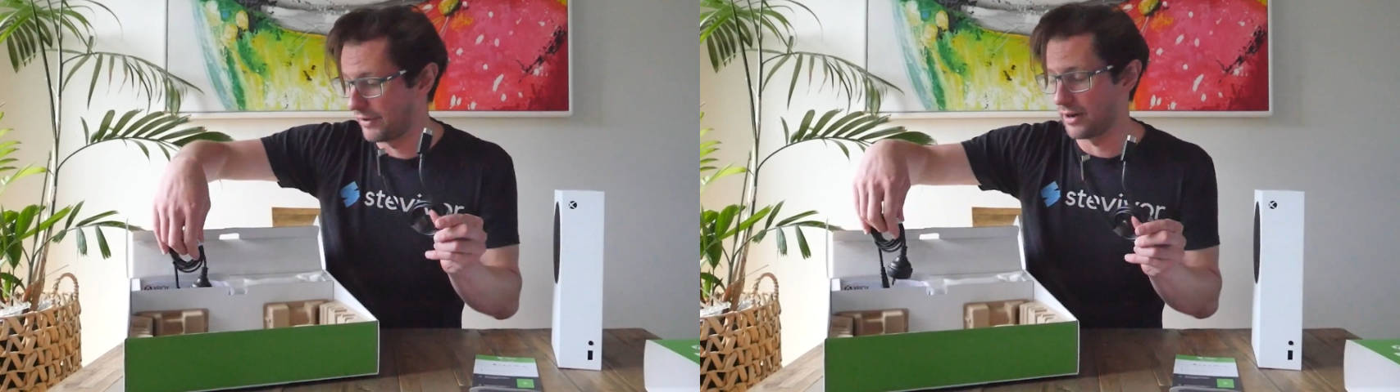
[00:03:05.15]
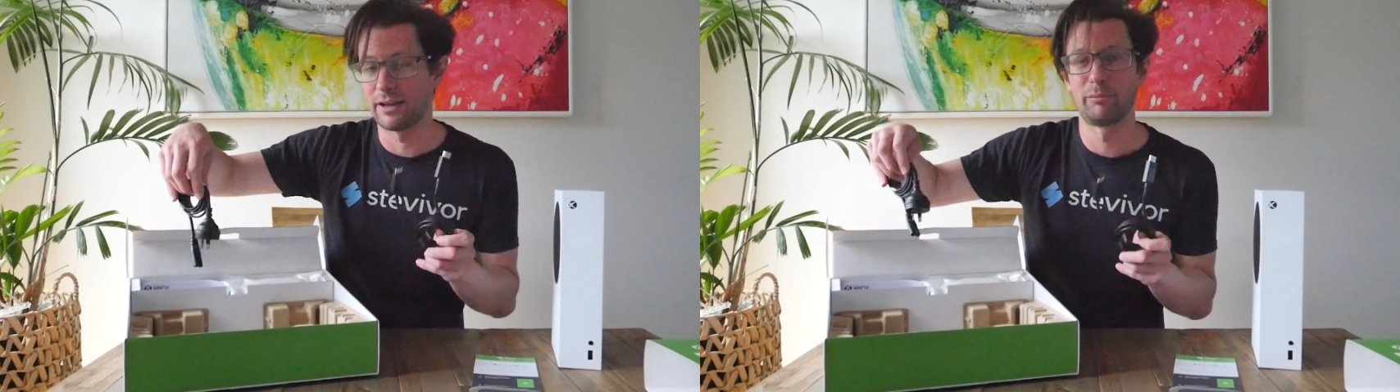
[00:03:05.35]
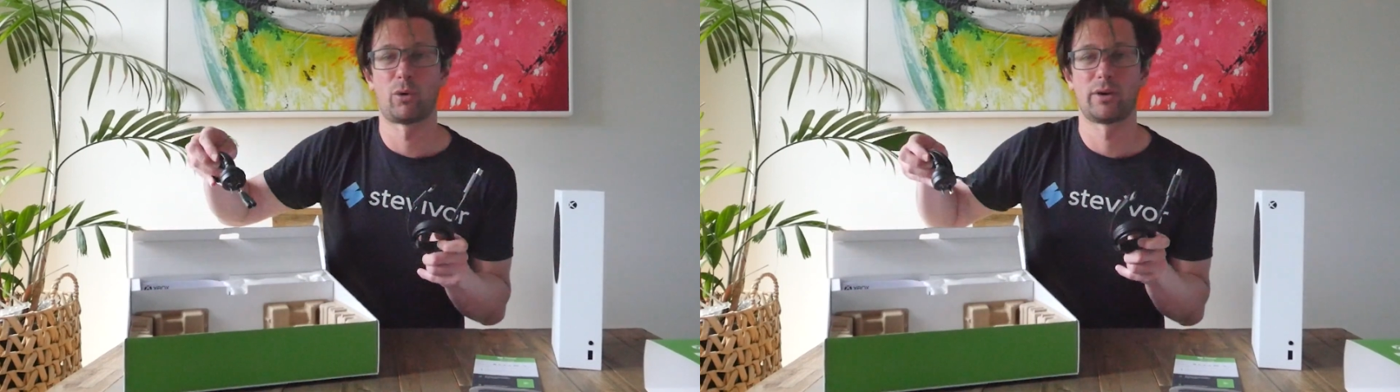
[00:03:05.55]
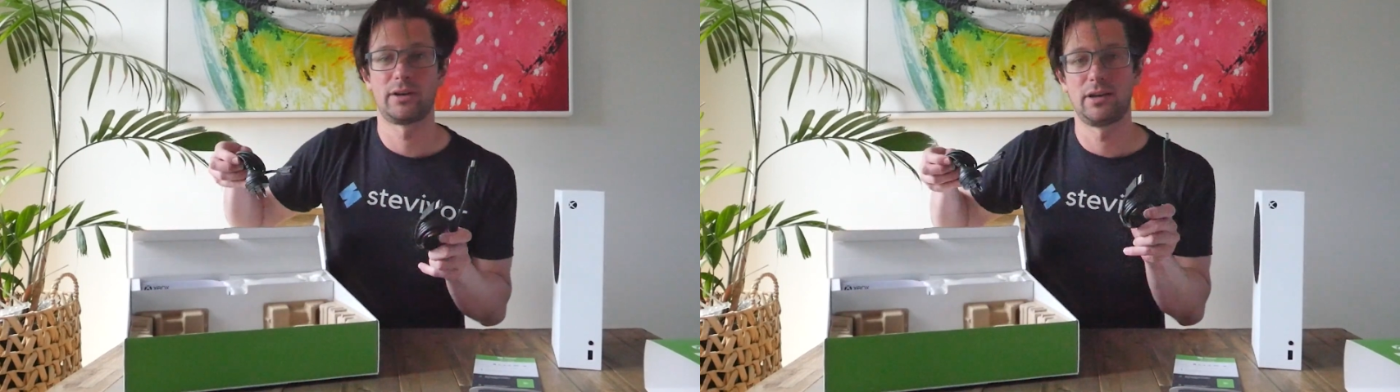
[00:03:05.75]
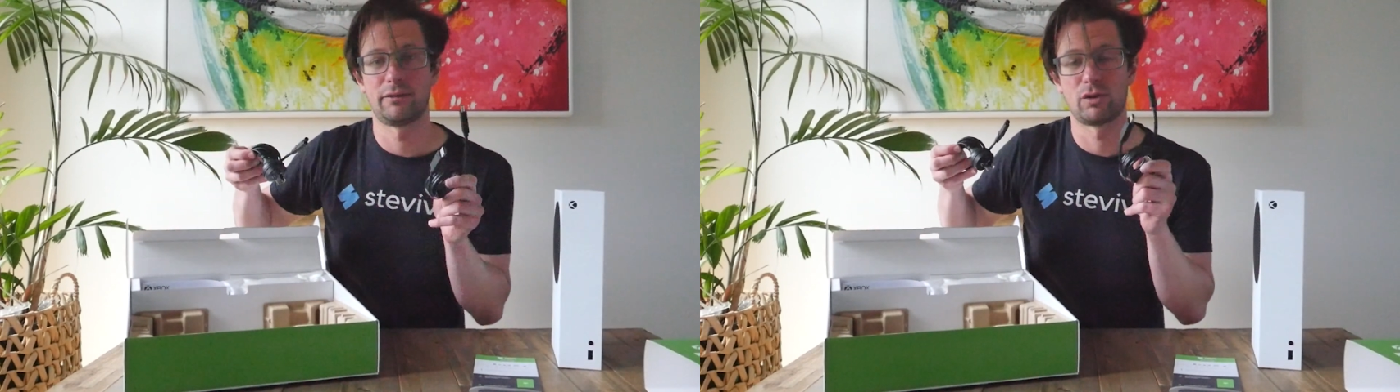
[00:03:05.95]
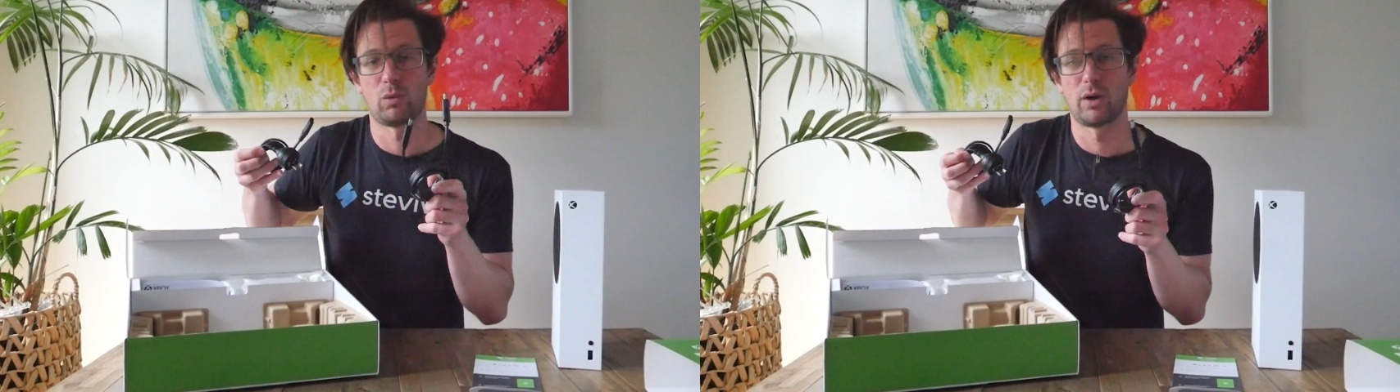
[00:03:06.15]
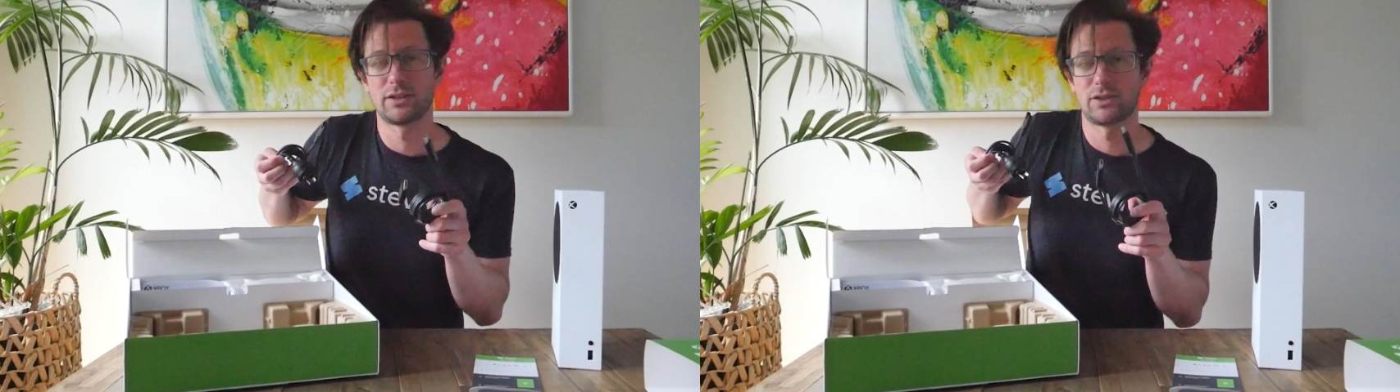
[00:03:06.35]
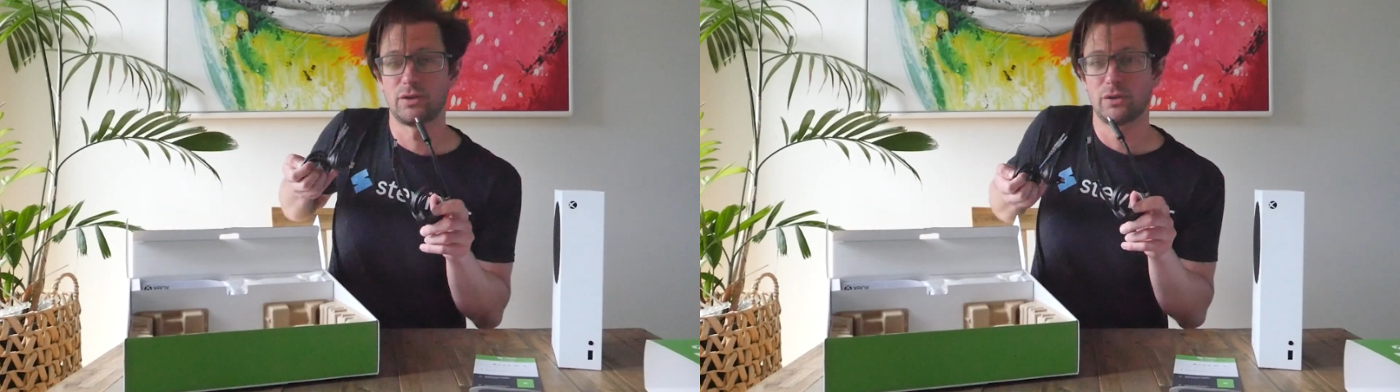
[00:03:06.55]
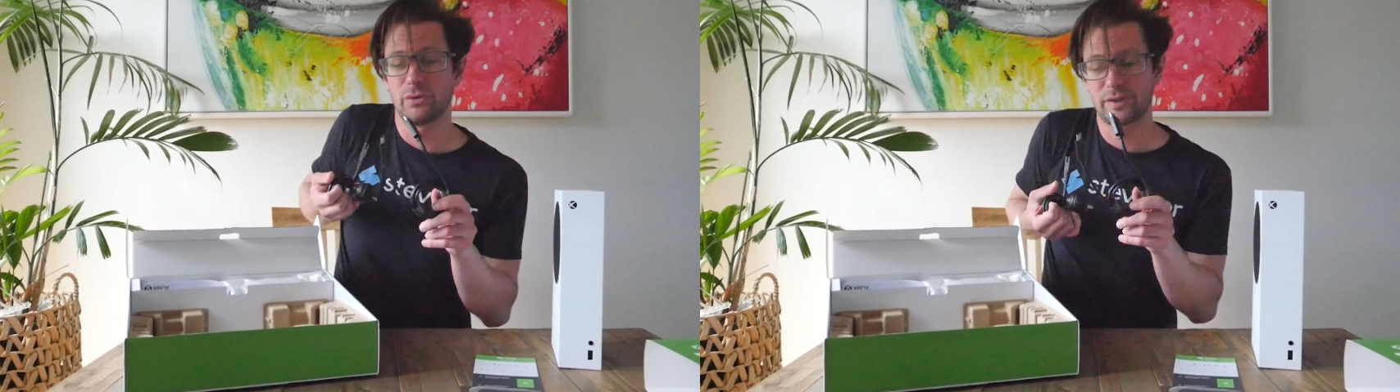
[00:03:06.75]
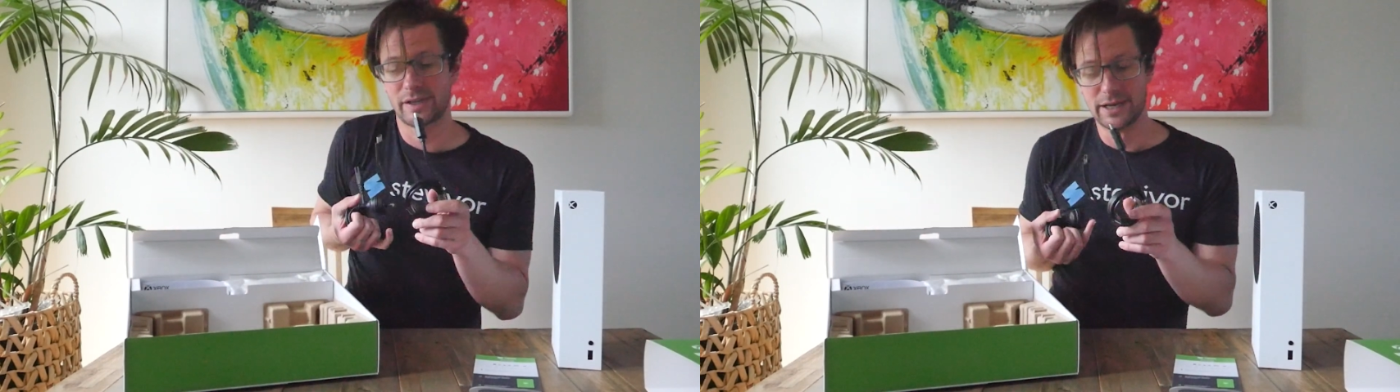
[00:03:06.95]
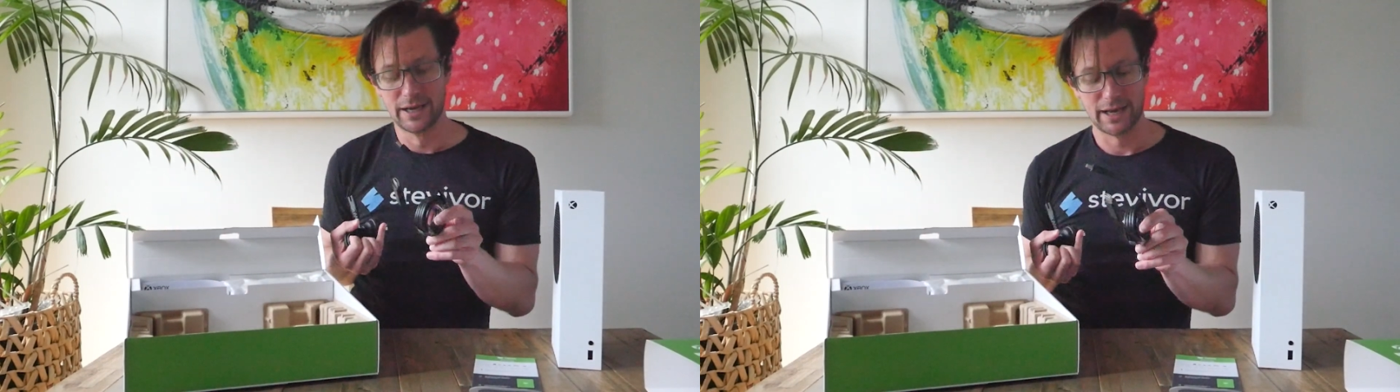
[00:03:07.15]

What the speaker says: very important if you want to use,